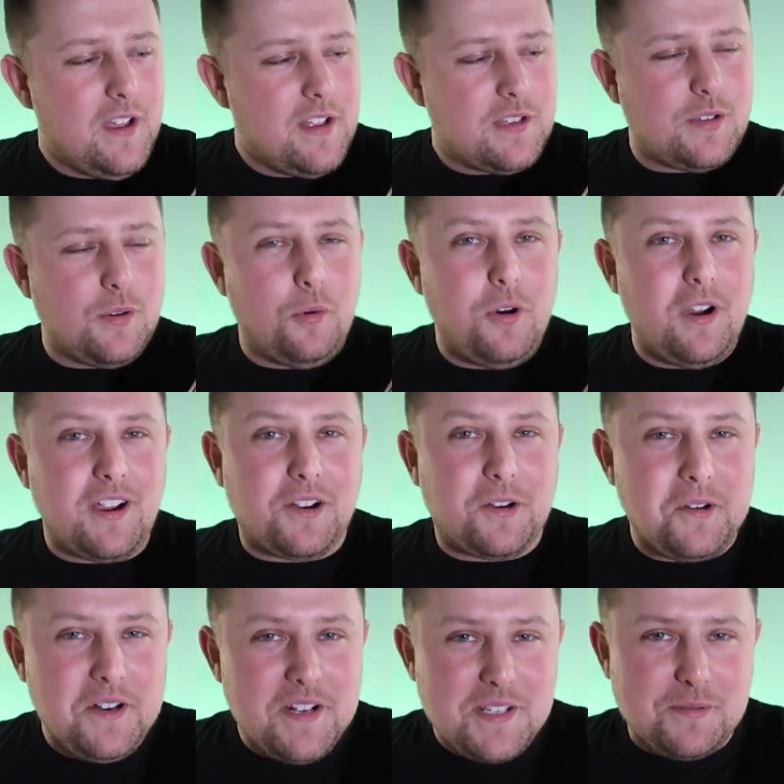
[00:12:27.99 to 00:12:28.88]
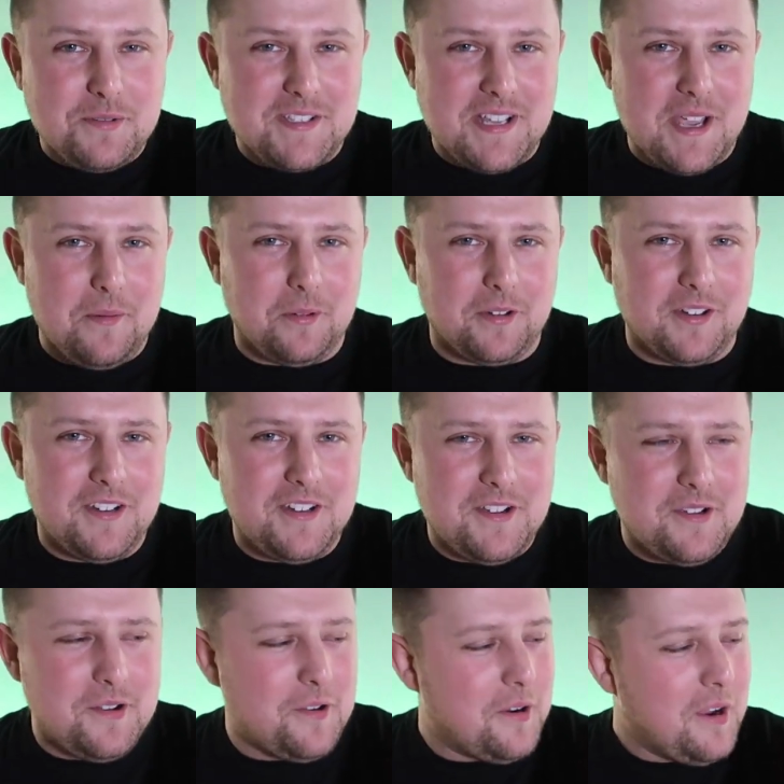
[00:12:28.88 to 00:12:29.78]
So what Chris was able to
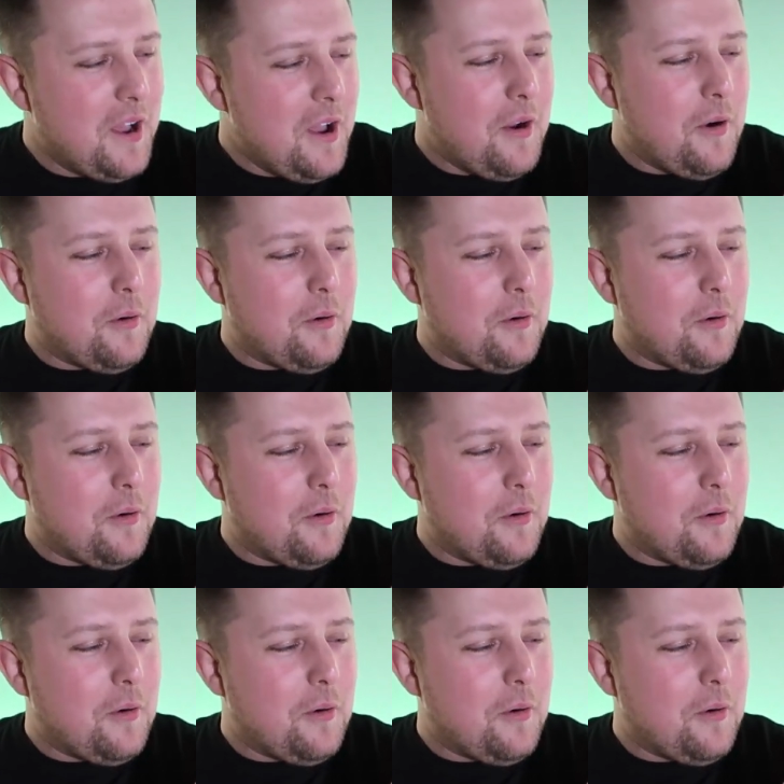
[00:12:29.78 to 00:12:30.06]
do